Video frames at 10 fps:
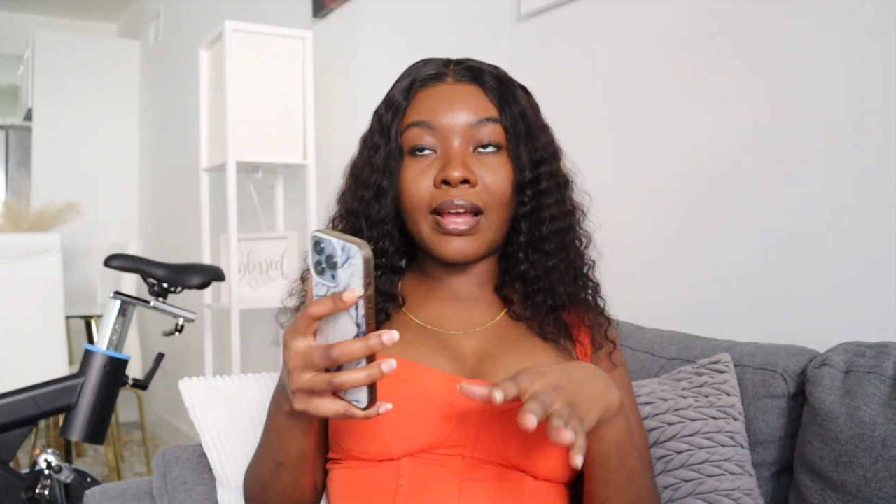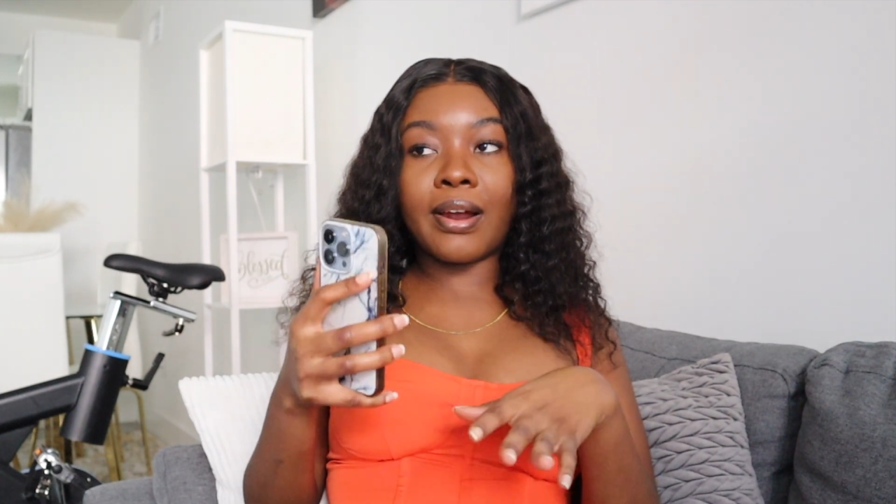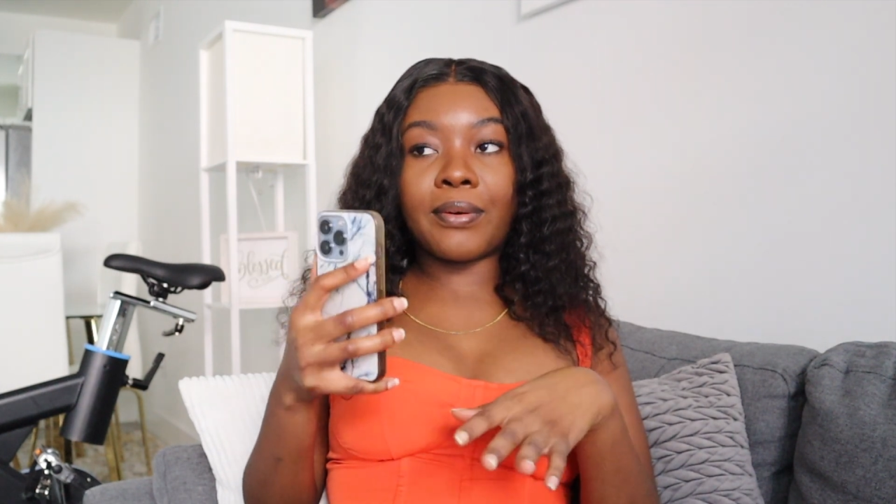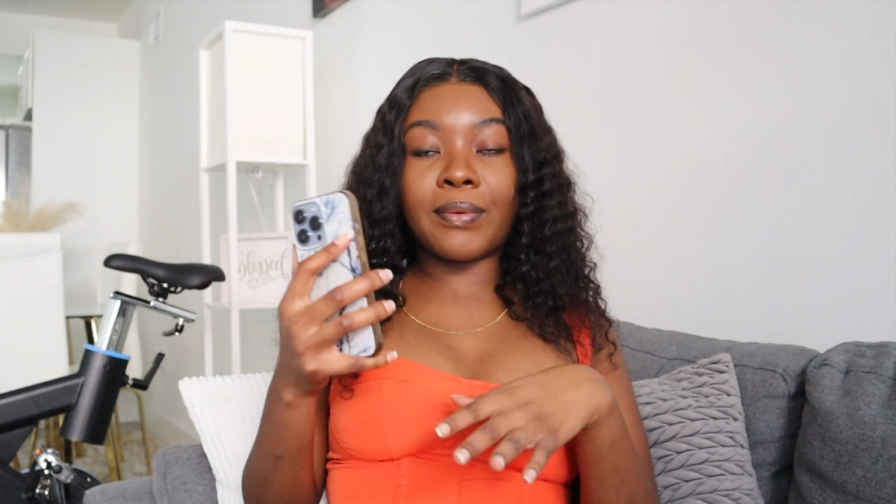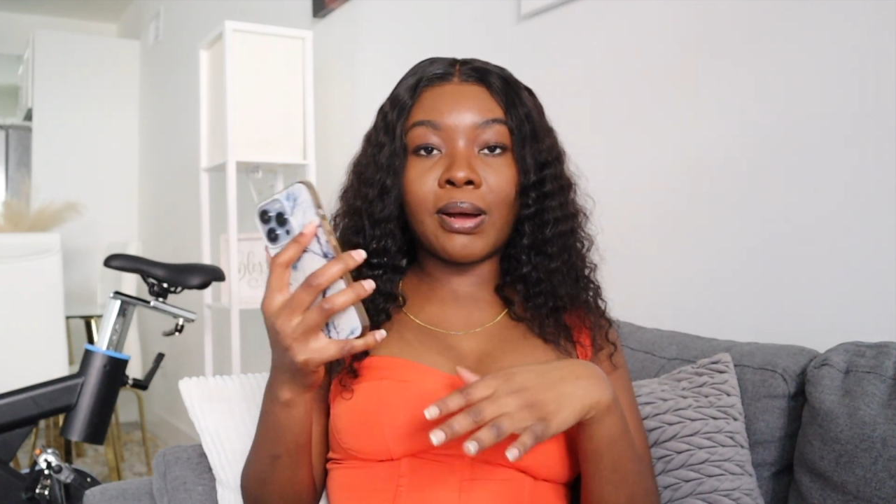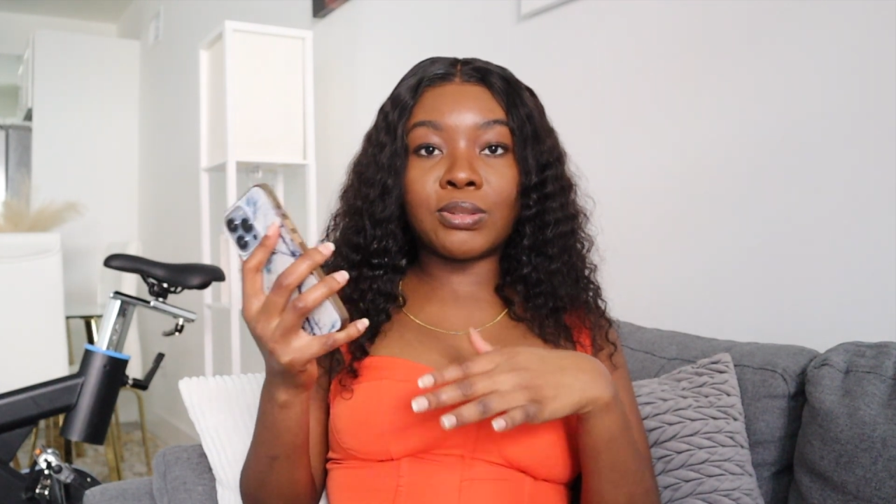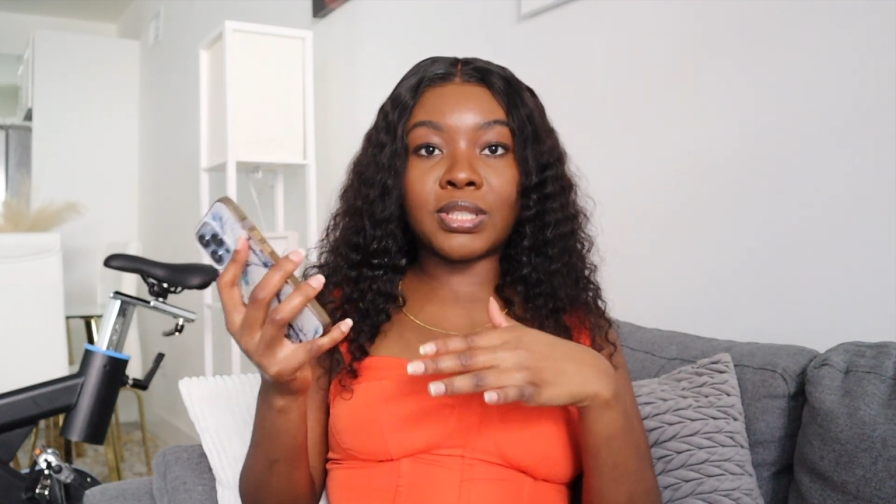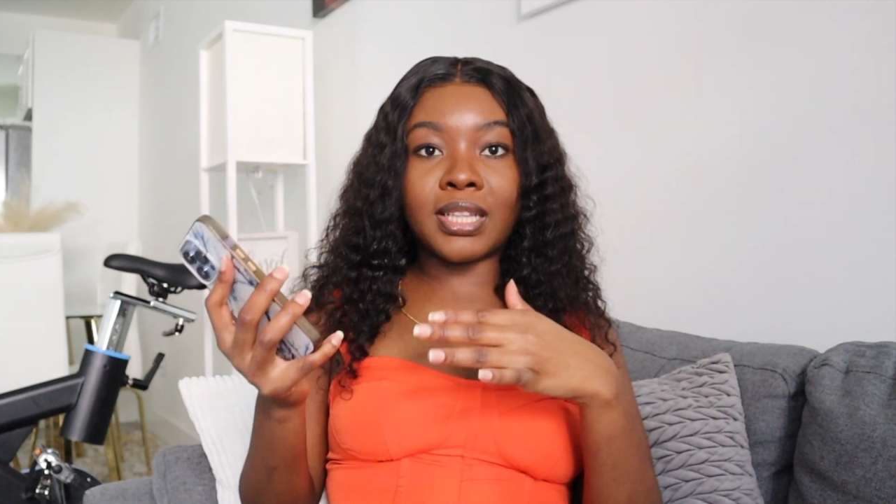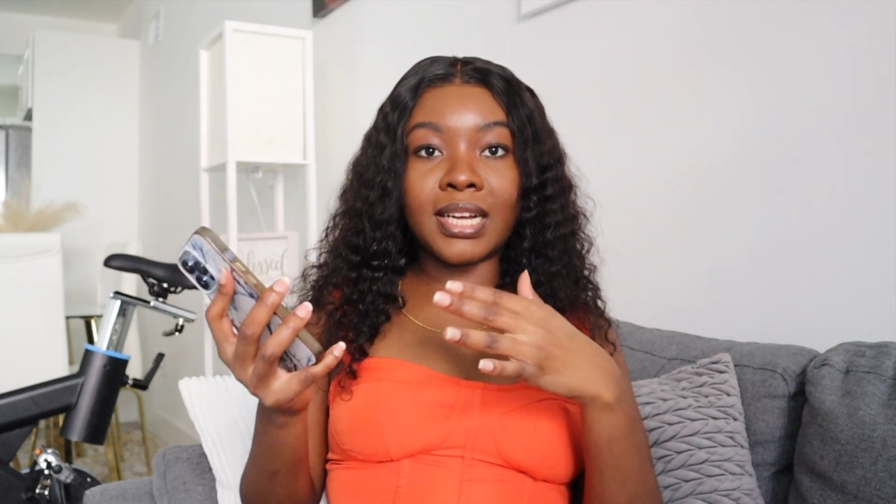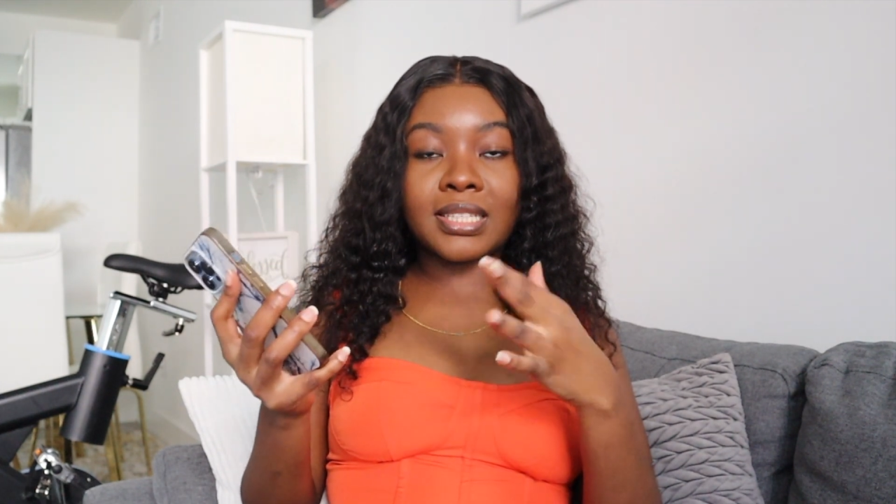around
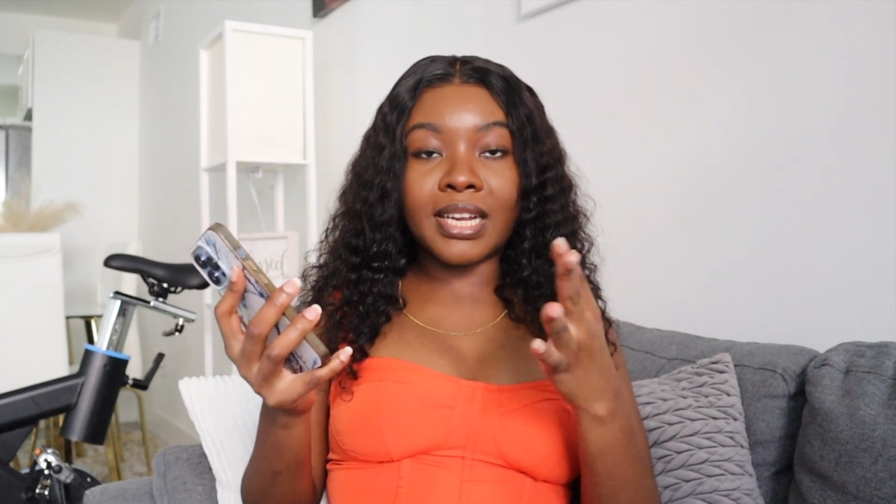that